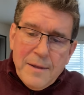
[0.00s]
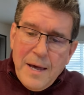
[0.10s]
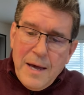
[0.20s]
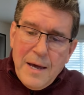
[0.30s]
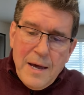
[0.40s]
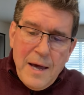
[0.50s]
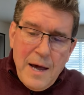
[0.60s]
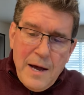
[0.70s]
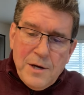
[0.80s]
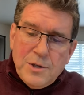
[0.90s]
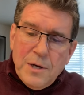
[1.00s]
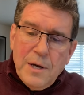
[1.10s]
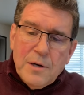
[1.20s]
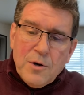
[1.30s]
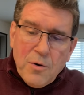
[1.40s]
They aged
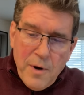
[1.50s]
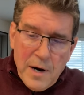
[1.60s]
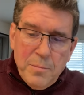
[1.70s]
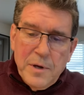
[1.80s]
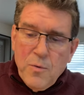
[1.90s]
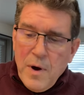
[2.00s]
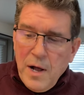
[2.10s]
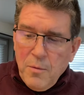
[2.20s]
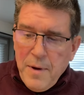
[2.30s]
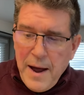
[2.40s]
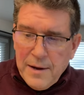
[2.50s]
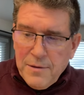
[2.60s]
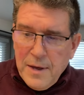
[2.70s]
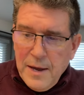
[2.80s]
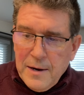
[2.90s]
incredibly well
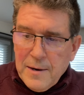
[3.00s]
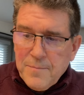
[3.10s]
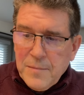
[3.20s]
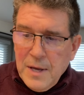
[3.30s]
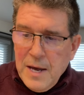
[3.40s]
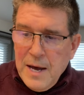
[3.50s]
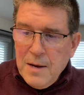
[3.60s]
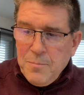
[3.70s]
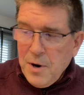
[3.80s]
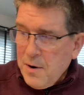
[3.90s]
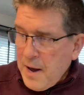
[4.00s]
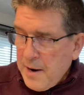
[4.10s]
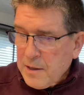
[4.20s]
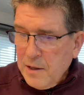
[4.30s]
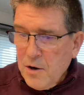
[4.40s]
back then. And
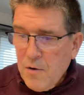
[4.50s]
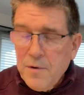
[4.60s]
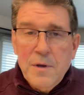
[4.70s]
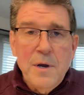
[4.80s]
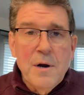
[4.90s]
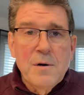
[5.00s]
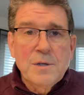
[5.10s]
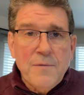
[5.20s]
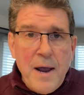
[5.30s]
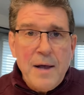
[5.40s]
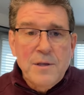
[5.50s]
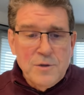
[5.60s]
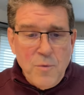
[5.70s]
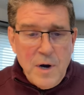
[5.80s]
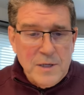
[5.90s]
periodically over the years, I've had
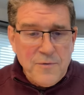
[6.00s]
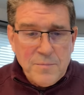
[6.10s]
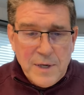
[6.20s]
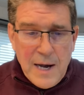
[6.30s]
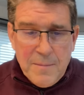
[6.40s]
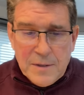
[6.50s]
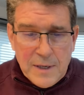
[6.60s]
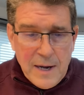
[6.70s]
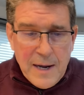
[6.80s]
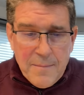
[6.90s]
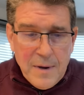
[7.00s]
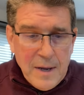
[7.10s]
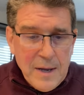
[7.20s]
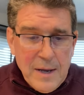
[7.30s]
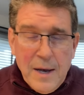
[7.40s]
these wines from time to time,
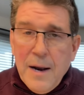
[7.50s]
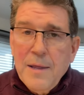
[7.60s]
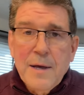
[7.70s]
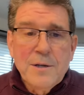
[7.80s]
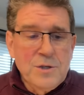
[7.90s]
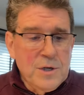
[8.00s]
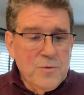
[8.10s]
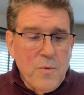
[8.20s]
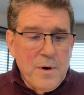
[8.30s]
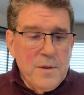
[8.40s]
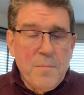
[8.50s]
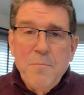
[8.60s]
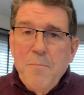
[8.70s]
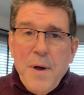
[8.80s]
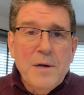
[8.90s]
and I think it's just one of the
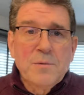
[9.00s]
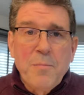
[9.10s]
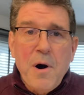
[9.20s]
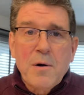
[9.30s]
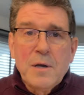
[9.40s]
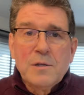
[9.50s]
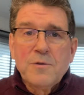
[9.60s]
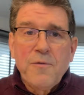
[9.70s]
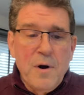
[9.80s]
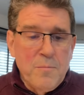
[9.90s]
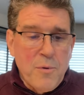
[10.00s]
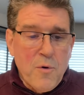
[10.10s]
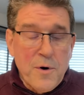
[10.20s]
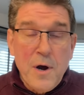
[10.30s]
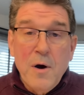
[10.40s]
best bargains from
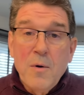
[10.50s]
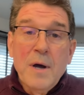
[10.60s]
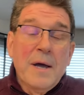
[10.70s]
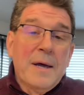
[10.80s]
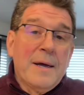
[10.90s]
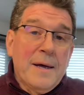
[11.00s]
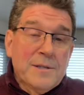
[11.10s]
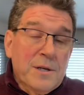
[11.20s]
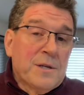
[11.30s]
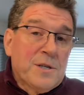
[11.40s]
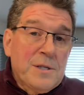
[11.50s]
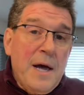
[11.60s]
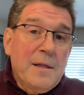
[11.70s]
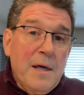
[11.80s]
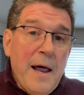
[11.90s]
Bordeaux. It's an
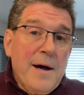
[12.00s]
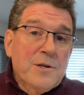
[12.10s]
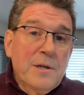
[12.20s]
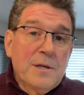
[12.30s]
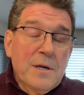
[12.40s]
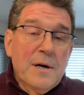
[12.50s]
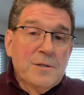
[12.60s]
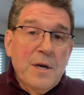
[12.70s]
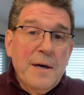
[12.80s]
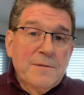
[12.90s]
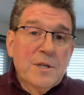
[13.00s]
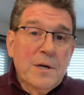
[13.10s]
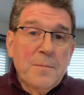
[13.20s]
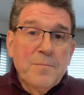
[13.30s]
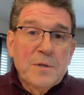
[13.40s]
estate that actually does get
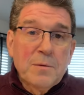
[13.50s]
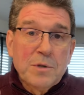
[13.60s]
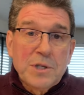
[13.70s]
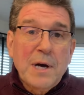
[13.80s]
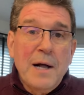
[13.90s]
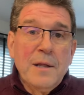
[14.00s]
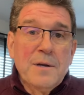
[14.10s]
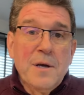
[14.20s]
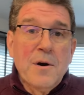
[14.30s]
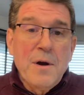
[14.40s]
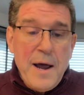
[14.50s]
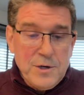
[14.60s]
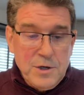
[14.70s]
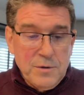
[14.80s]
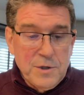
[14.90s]
some solid
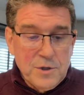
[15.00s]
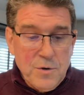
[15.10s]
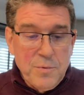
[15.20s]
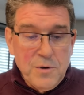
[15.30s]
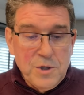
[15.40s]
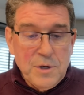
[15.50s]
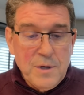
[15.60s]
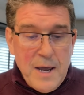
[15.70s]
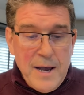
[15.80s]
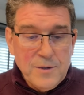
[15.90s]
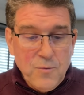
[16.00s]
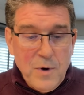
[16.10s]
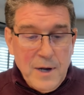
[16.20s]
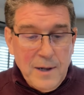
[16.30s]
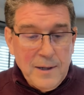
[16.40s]
international distribution as
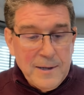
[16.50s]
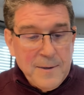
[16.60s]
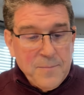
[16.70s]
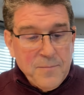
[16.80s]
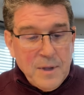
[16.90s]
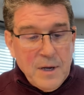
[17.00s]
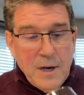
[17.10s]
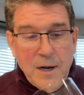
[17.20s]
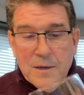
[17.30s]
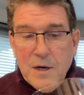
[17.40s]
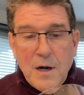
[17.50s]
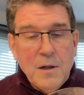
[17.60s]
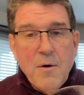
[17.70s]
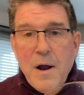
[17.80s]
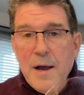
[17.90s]
well.
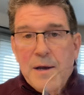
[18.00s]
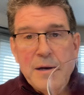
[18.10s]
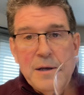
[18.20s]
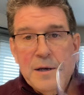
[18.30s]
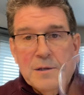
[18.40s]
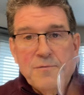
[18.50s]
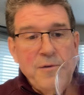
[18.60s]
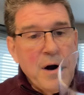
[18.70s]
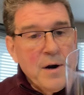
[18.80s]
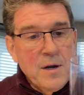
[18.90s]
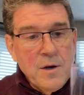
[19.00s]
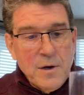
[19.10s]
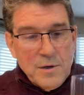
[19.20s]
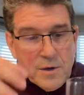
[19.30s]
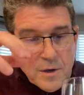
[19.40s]
Color on it is very
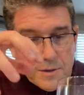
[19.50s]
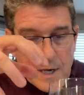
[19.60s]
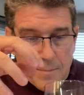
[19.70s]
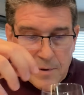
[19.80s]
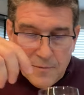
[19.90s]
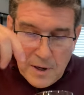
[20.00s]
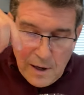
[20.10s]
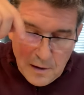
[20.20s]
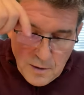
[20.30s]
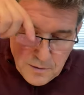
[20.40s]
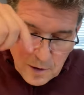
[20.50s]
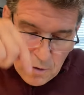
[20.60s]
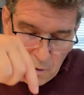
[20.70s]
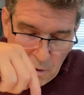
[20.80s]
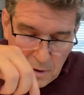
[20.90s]
good. Good depth of color. The
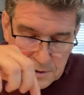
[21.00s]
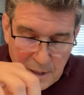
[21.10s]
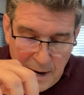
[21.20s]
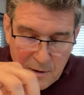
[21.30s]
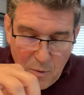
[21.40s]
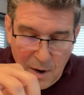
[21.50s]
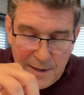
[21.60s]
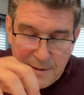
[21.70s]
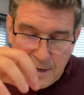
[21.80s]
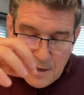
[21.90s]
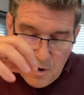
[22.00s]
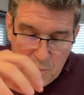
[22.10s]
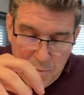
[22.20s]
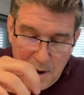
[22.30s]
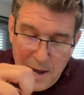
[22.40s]
core is not quite
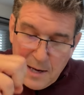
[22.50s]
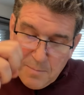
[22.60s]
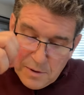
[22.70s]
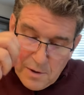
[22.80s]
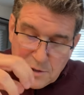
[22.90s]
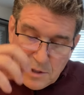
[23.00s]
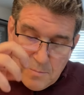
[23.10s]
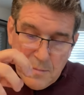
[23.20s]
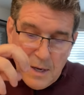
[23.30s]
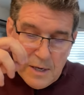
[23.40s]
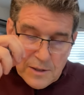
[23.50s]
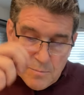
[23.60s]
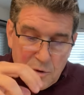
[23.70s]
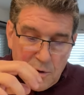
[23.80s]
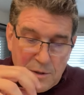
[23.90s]
opaque, but there's some
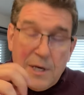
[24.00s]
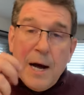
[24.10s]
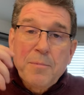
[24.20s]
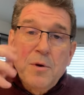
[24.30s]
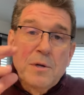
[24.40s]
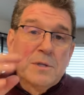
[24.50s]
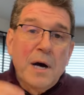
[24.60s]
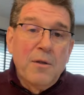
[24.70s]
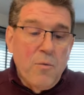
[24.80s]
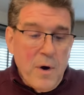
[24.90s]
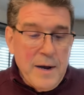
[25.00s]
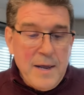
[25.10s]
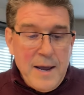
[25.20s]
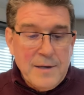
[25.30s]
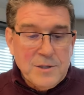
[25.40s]
good depth. You can tell the wine
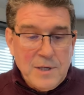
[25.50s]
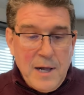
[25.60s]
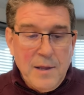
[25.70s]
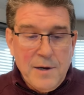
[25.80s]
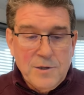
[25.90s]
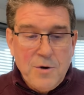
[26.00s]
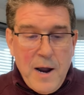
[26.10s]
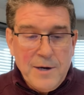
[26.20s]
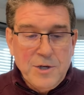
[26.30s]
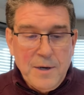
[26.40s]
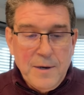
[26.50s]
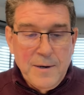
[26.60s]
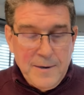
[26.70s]
has solid extraction.